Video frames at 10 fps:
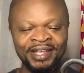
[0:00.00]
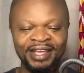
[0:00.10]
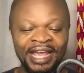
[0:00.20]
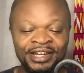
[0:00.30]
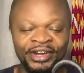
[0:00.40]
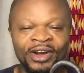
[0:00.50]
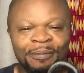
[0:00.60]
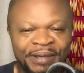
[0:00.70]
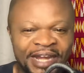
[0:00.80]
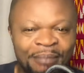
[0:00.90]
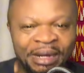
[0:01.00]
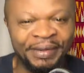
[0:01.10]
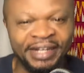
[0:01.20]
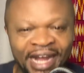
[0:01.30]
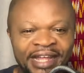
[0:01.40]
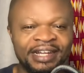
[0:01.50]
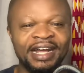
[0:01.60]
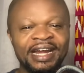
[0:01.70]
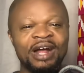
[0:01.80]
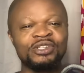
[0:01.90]
in Europe, in America, in
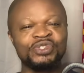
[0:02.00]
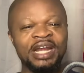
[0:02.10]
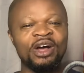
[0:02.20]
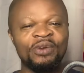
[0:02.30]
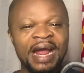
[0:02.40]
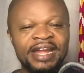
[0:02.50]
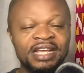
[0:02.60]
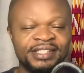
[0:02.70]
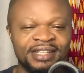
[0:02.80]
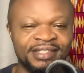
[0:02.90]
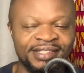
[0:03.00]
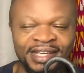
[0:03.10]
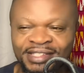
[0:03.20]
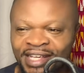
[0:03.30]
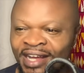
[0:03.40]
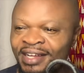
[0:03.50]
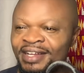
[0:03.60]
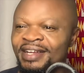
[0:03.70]
Canada, Australia, or right here in Southeast Asia.